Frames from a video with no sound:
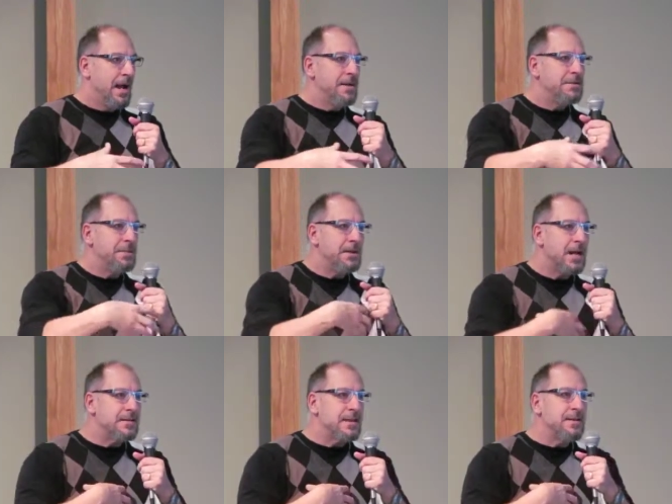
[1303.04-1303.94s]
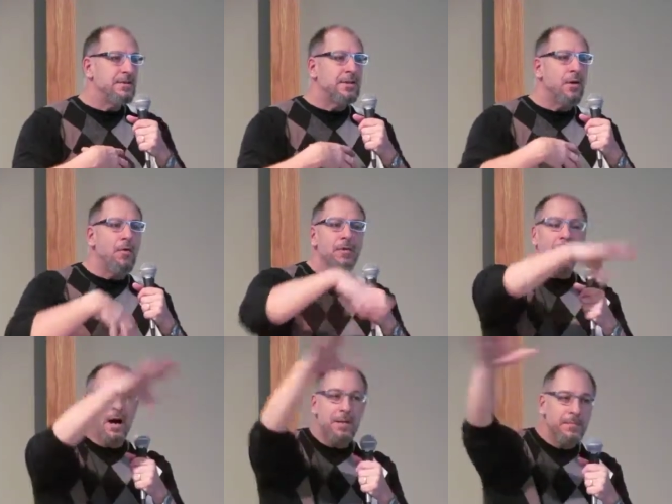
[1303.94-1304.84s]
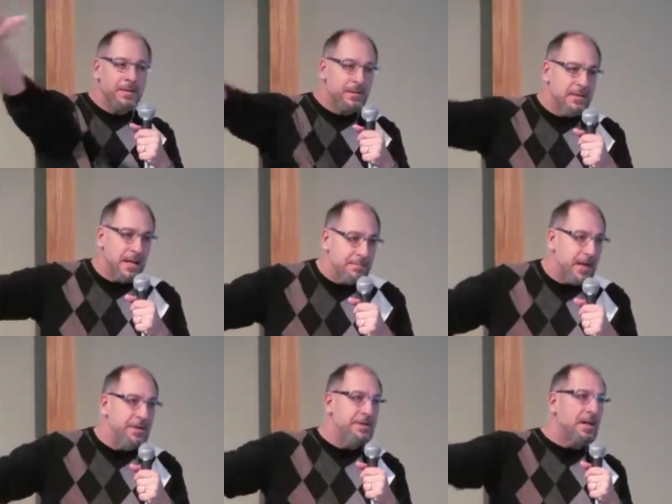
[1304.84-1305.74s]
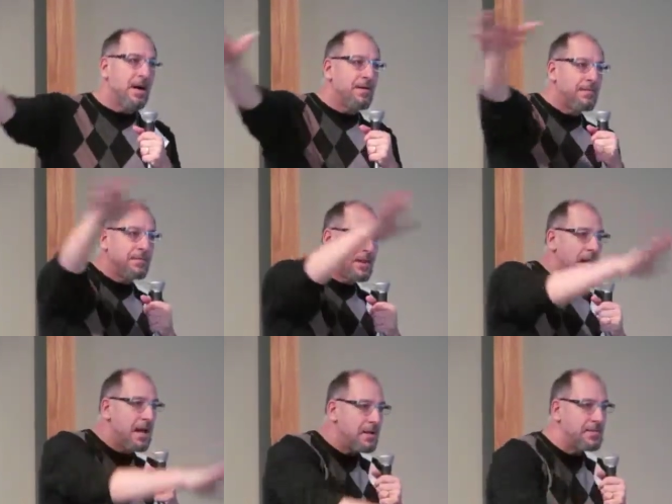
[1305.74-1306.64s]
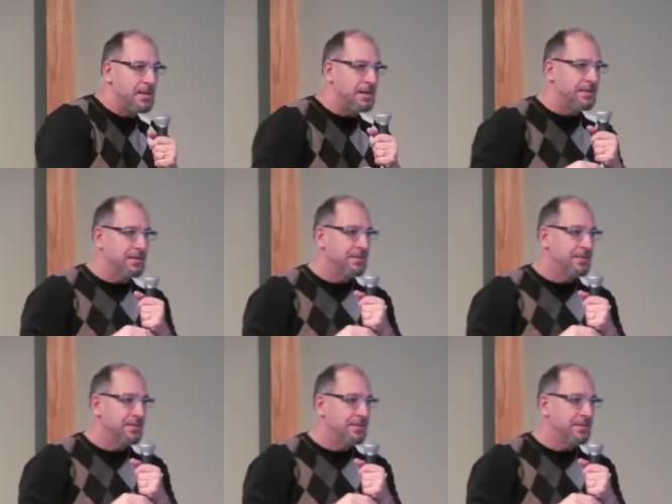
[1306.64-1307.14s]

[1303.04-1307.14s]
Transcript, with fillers: And the Spirit of God is in you. You can overcome the temptations of the enemy